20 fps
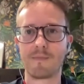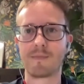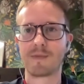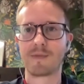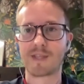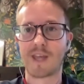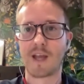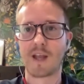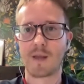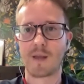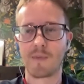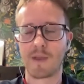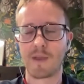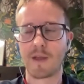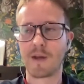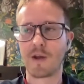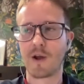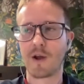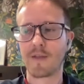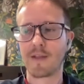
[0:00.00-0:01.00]

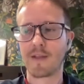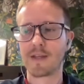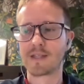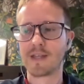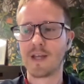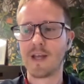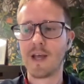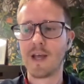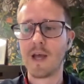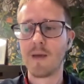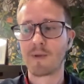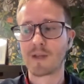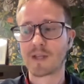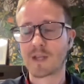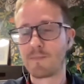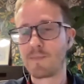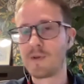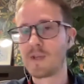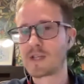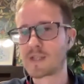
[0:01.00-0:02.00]
scalability on this. But
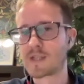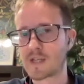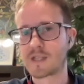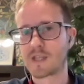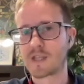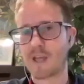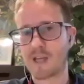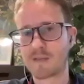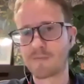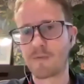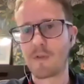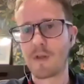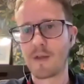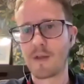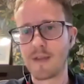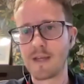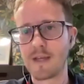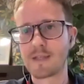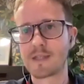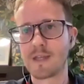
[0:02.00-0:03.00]
to be successful on
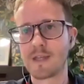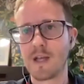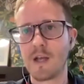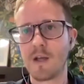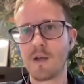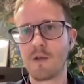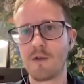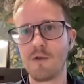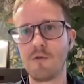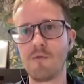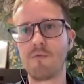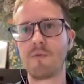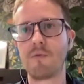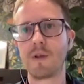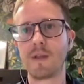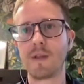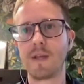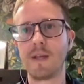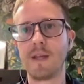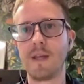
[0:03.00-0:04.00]
this, you
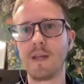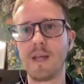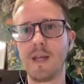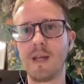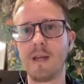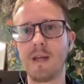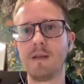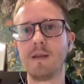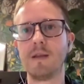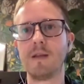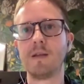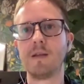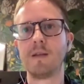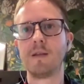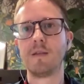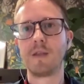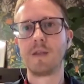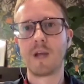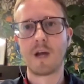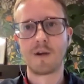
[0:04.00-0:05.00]
really need
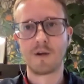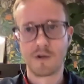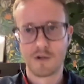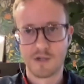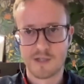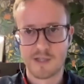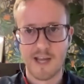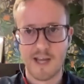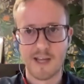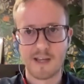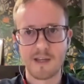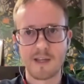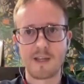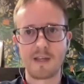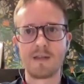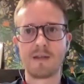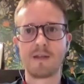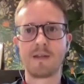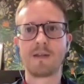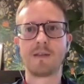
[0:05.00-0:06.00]
the
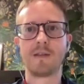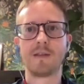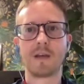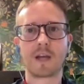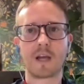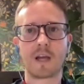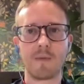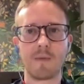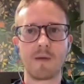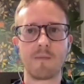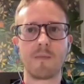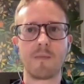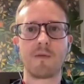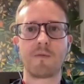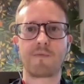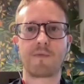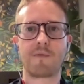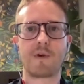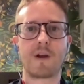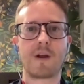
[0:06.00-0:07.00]
understanding, the commitment
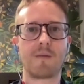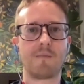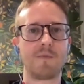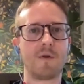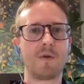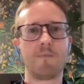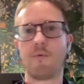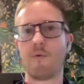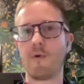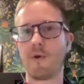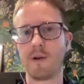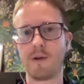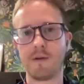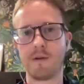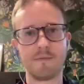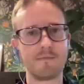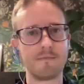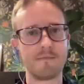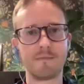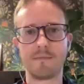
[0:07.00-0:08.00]
from your board
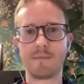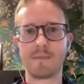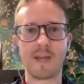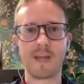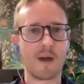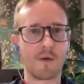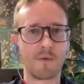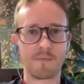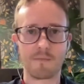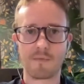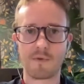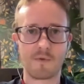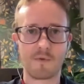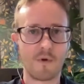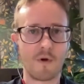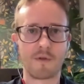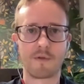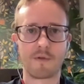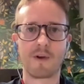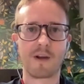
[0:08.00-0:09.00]
down through
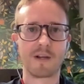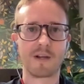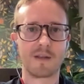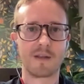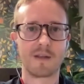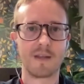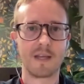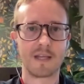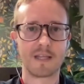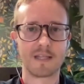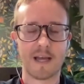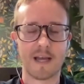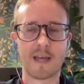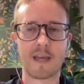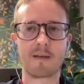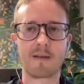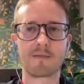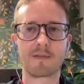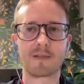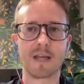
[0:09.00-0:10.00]
all the rest of the
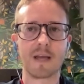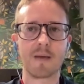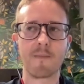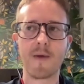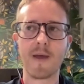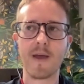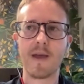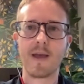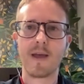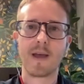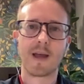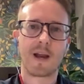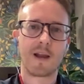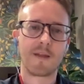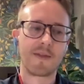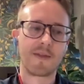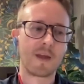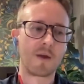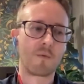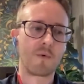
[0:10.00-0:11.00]
executive team. And I
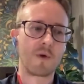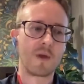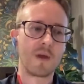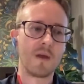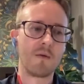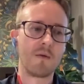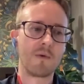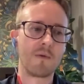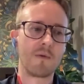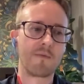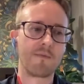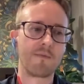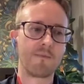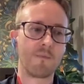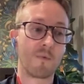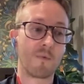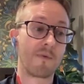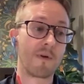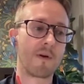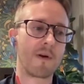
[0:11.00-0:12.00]
think we're
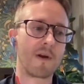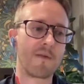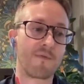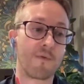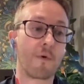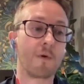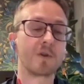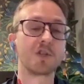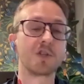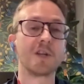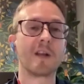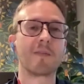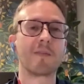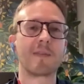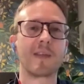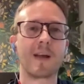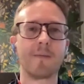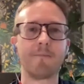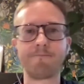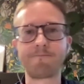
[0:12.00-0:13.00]
very fortunate
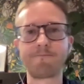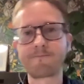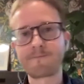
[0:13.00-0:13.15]
that